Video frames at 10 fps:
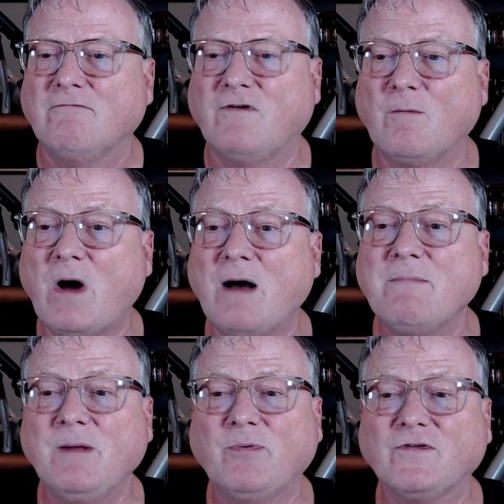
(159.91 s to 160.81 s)
Vermont
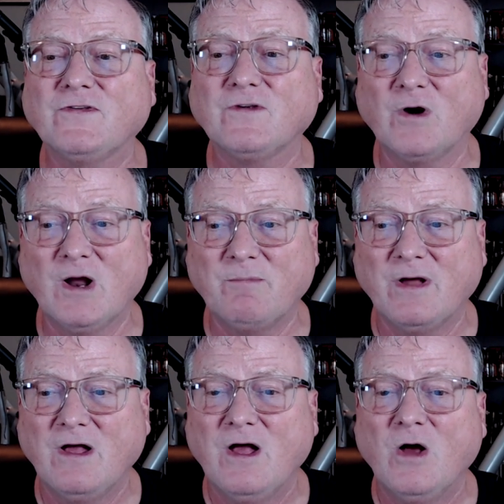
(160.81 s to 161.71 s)
maple syrup,
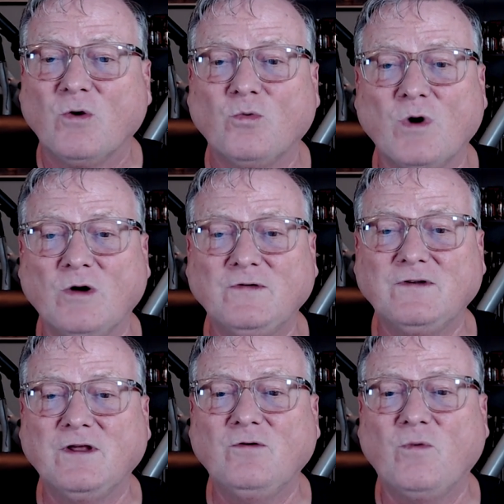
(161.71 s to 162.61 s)

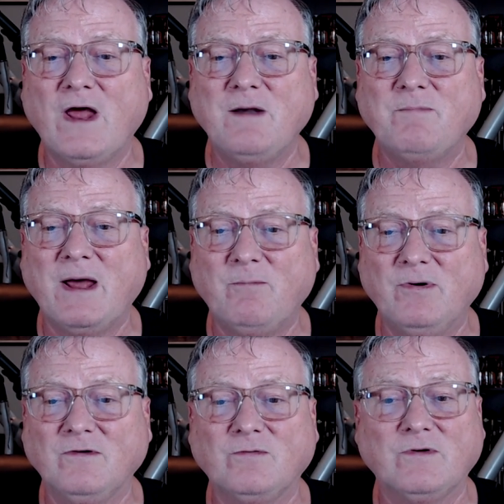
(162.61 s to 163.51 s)
roasted red peppers,